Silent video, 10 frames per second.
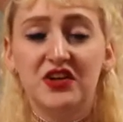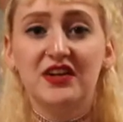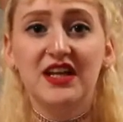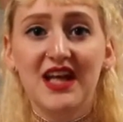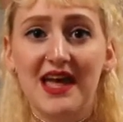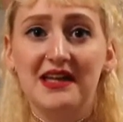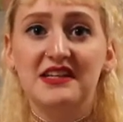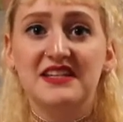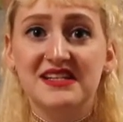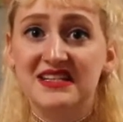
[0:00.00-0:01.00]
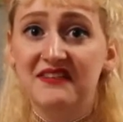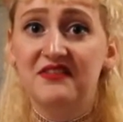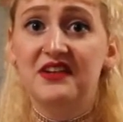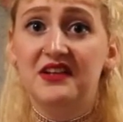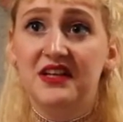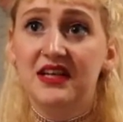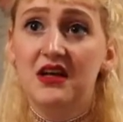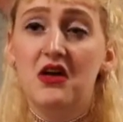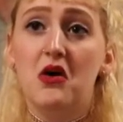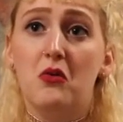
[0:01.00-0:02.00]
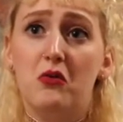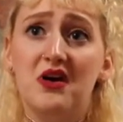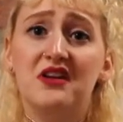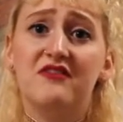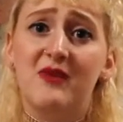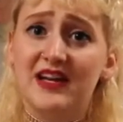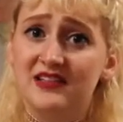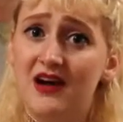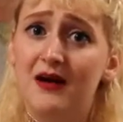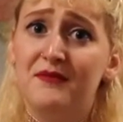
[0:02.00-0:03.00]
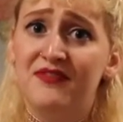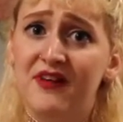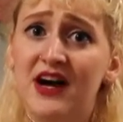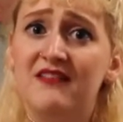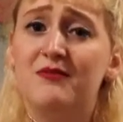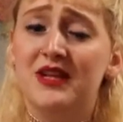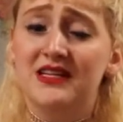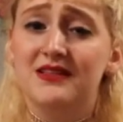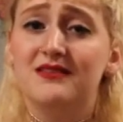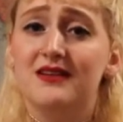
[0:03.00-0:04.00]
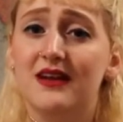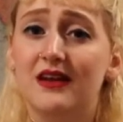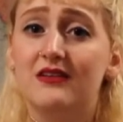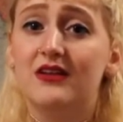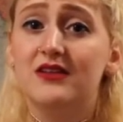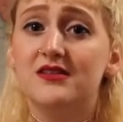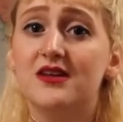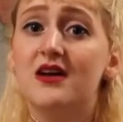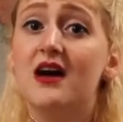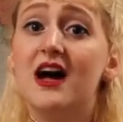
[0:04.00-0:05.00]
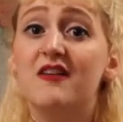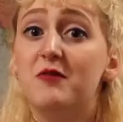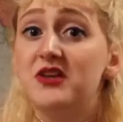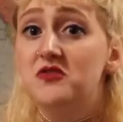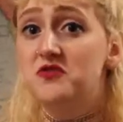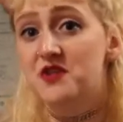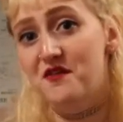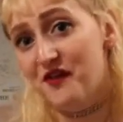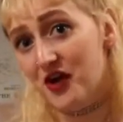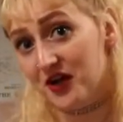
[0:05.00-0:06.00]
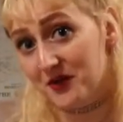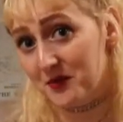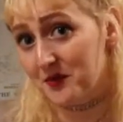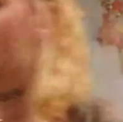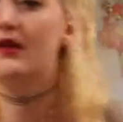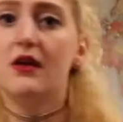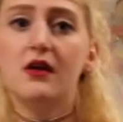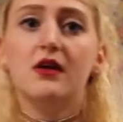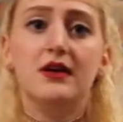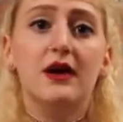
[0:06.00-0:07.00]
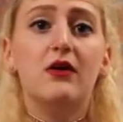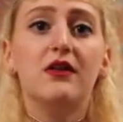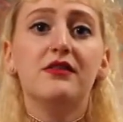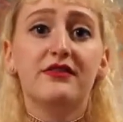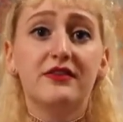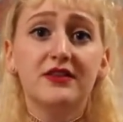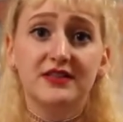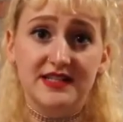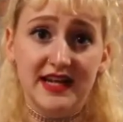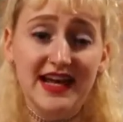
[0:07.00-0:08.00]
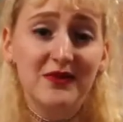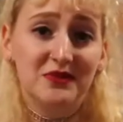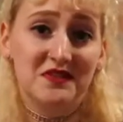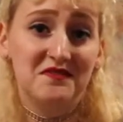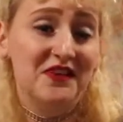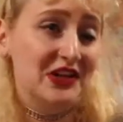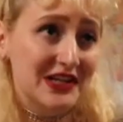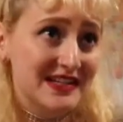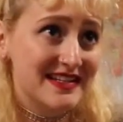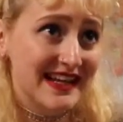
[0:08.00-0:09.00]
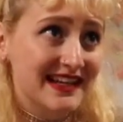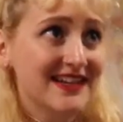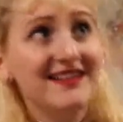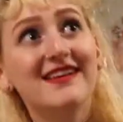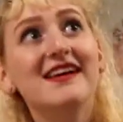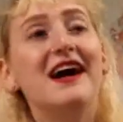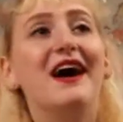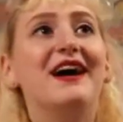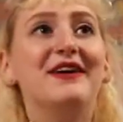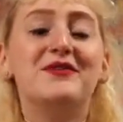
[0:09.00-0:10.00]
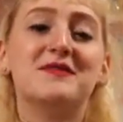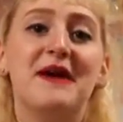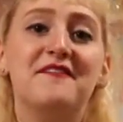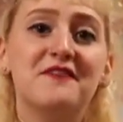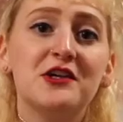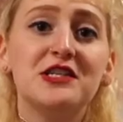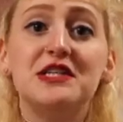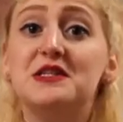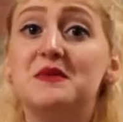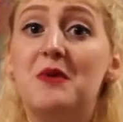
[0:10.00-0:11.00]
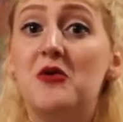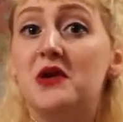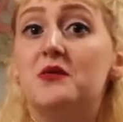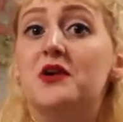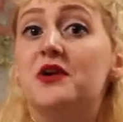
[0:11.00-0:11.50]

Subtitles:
journey and definitely one of my top 5 places in England I've been to so far. Now on Thursday was very exciting. It was my first spoken